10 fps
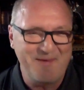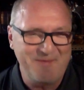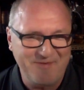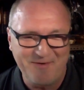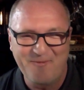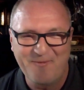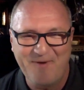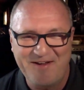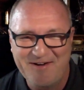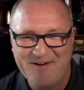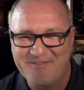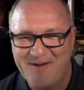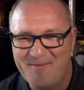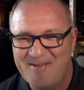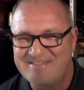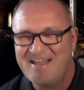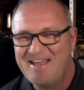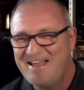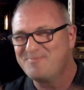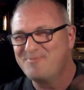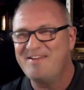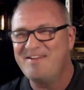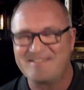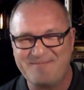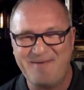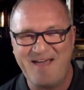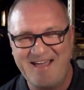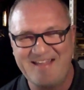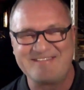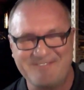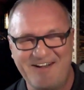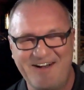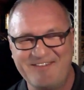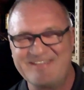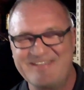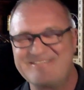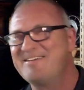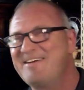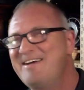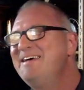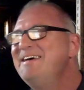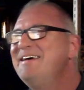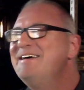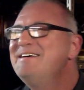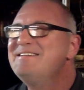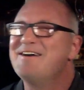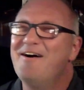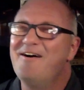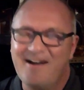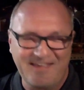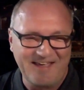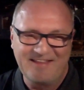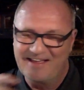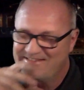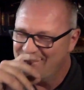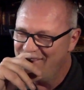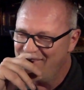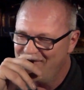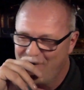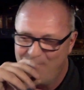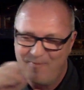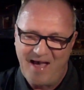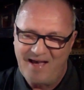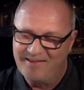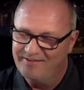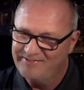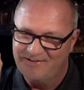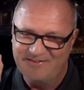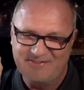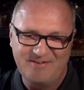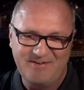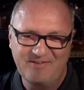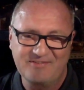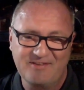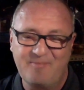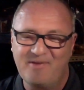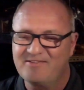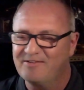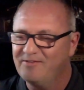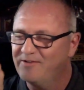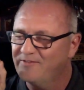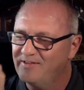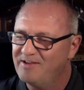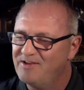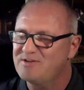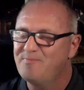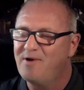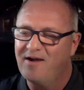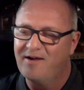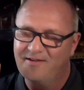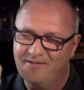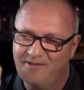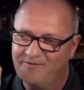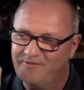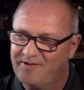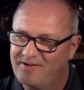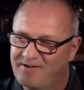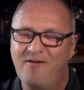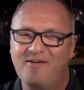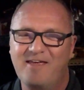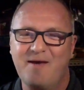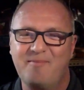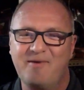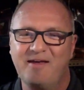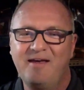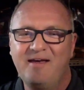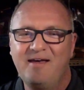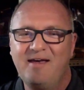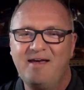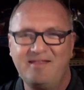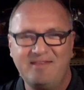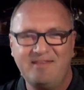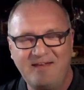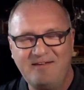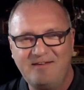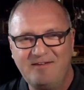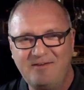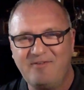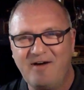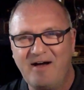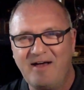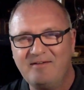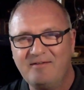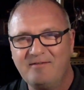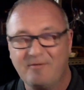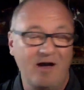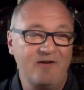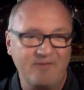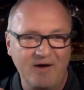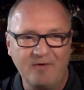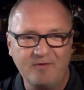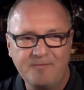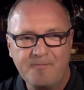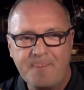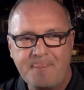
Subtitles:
maybe from where you're from, it's pretty expansive, obviously, right? So again, like I say, you go back, you search news clippings, you look for Elysian Park, you look for car camping, and then you find, or I found,